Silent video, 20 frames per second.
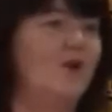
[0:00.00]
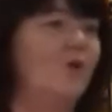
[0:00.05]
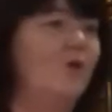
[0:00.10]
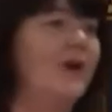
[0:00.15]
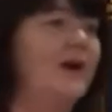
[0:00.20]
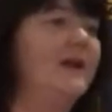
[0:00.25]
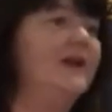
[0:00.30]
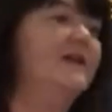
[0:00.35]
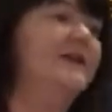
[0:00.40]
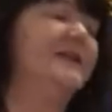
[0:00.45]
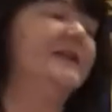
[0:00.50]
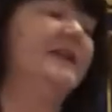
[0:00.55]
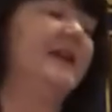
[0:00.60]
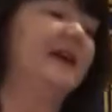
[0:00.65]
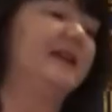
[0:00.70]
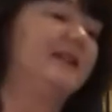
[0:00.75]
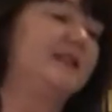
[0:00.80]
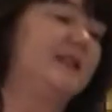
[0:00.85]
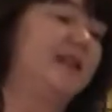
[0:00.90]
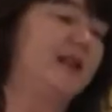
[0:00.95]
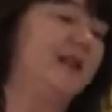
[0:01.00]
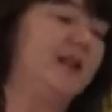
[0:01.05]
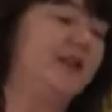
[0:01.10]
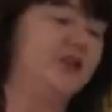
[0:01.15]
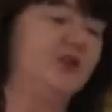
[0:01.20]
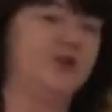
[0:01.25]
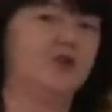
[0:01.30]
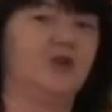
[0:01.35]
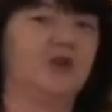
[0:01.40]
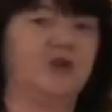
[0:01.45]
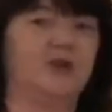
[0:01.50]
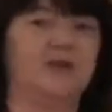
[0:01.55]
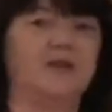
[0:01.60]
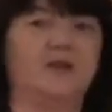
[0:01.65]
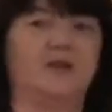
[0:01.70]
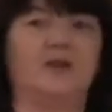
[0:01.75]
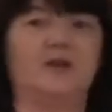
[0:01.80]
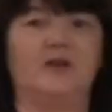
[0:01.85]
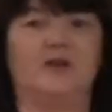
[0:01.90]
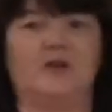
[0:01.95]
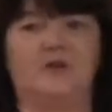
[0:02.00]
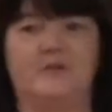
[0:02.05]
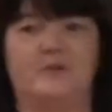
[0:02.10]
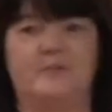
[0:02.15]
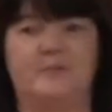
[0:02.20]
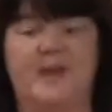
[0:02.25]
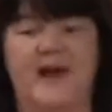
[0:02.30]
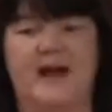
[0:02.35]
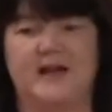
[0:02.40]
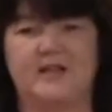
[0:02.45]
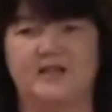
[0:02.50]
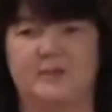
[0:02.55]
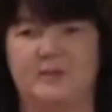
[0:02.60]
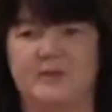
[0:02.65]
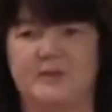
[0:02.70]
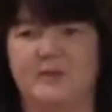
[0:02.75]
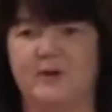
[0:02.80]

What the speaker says: Well, the next day Jean packed up his